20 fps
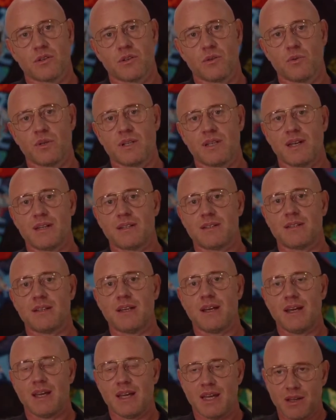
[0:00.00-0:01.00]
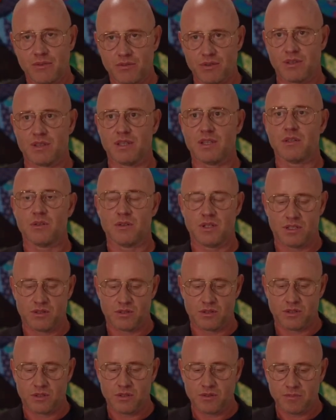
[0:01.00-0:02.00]
You will get everything you need
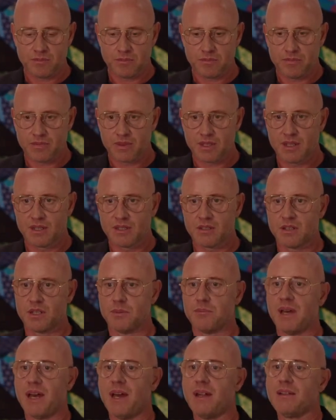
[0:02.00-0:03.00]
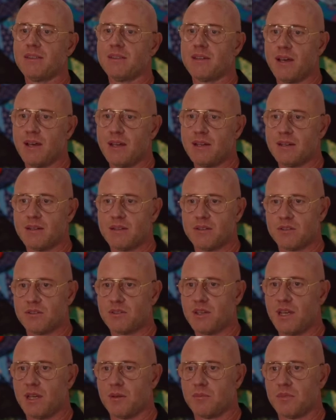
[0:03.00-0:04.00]
to know. The demand side, the
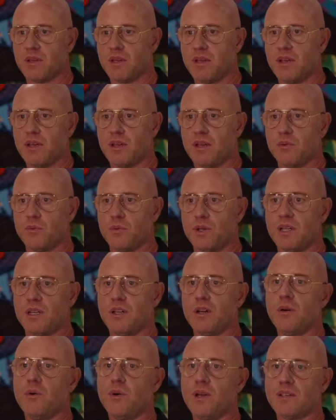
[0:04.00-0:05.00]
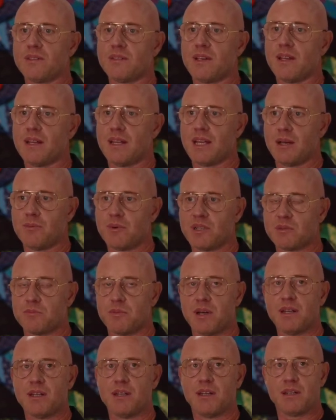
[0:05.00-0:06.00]
same. We know exactly how much
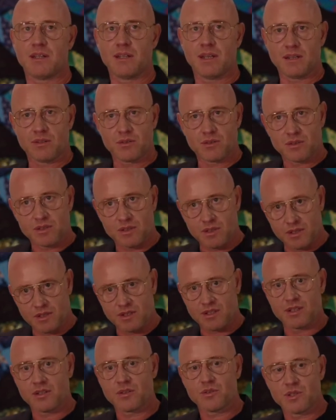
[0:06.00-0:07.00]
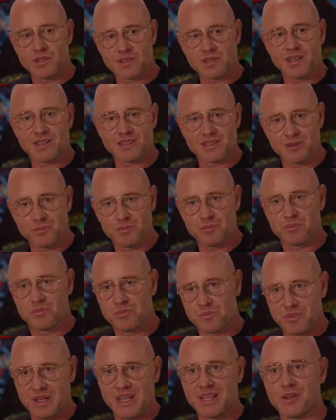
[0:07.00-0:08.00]
money that a country is actually
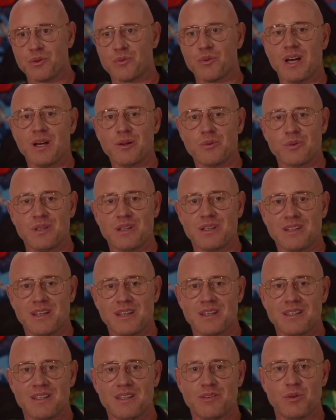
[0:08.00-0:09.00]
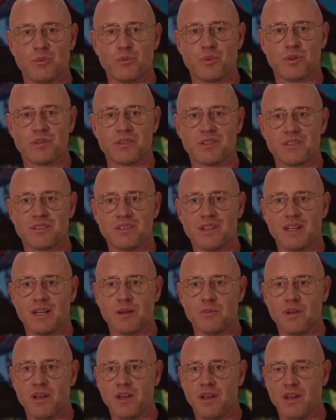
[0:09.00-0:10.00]
playing around with at any given point in time.